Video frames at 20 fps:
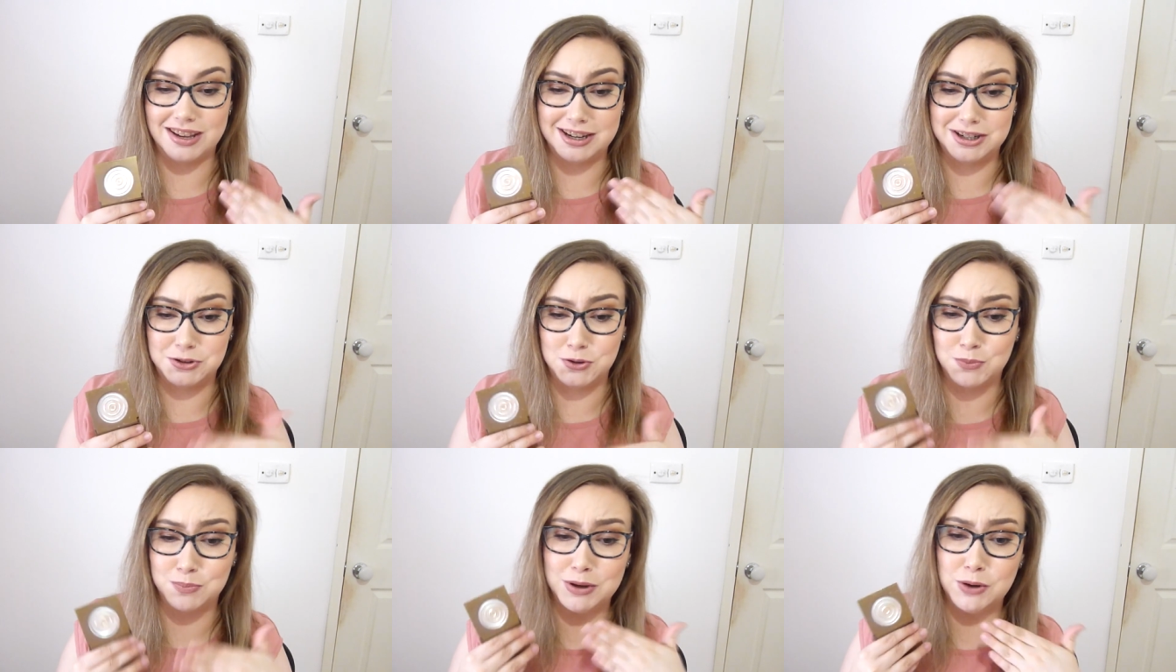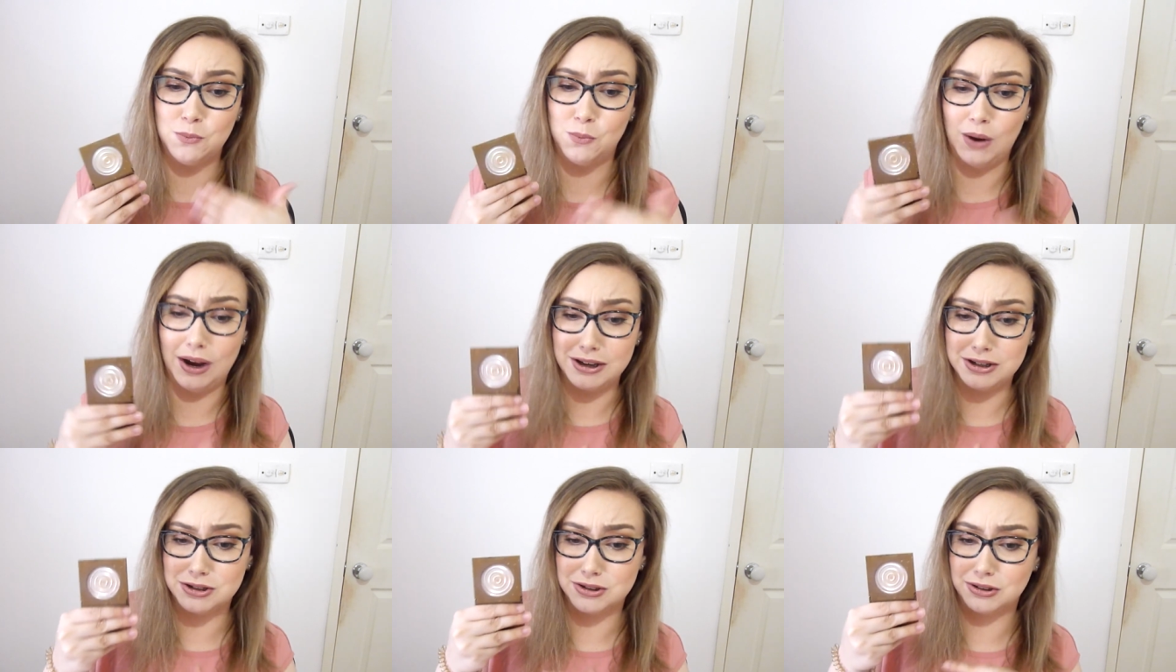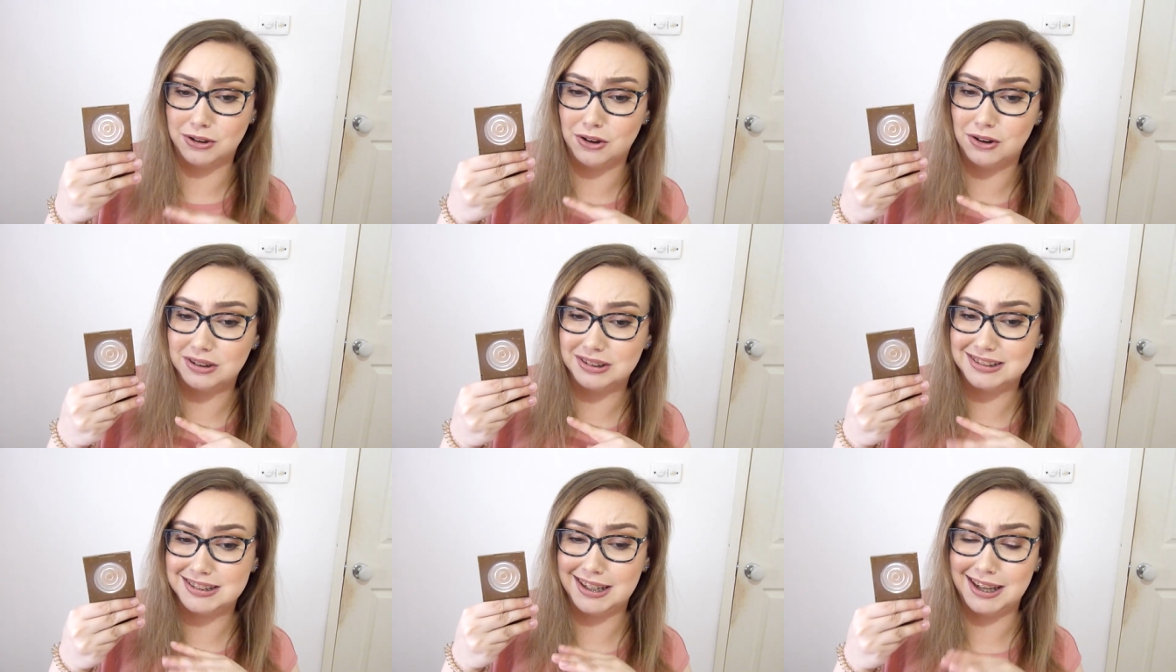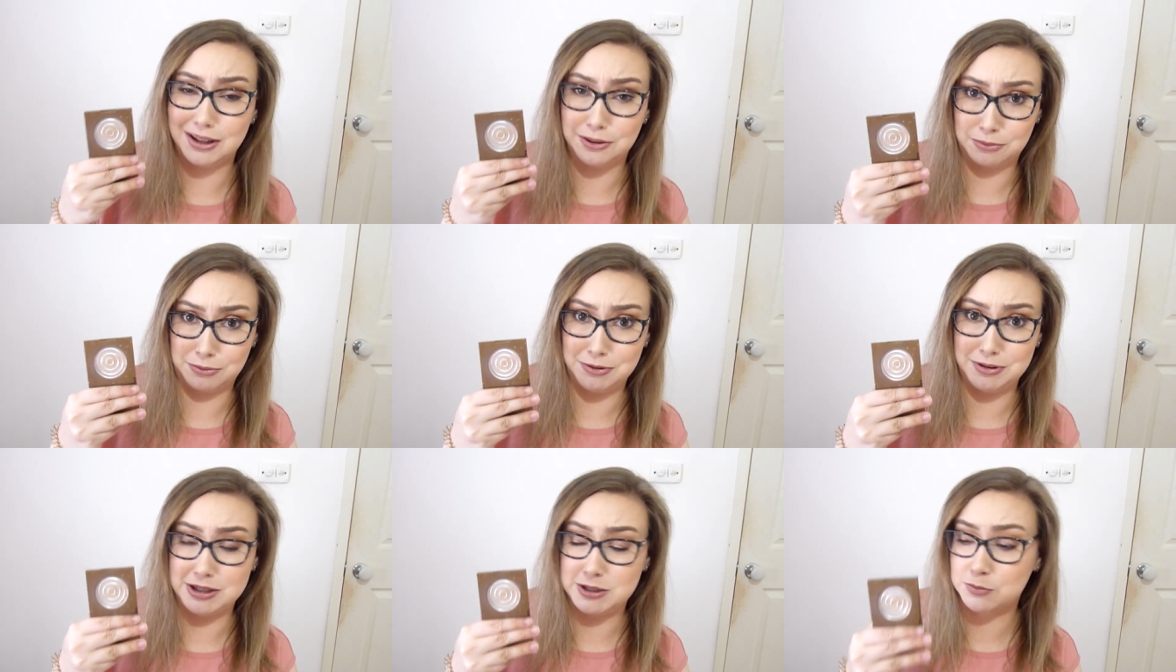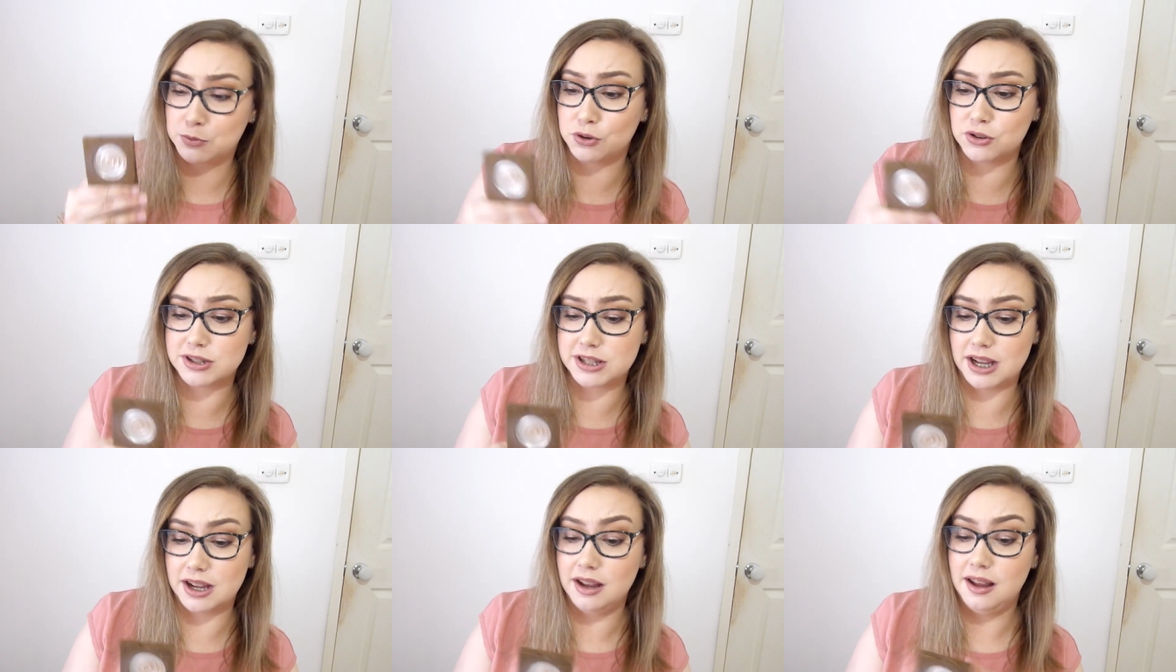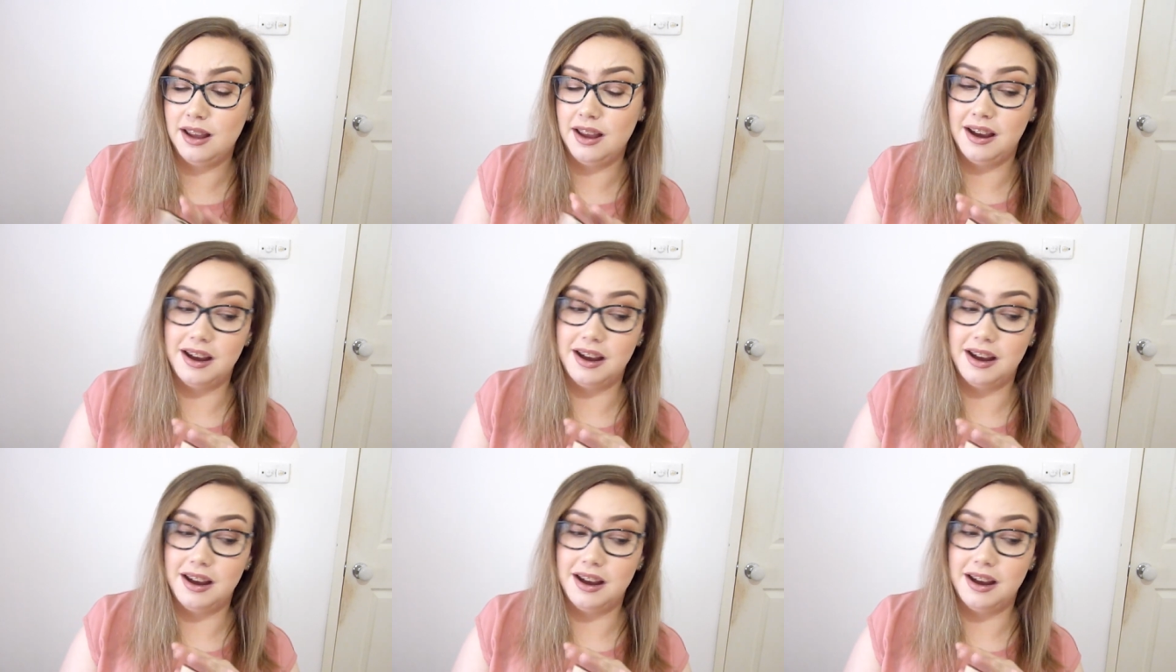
It took me way too long to get through this bronzer,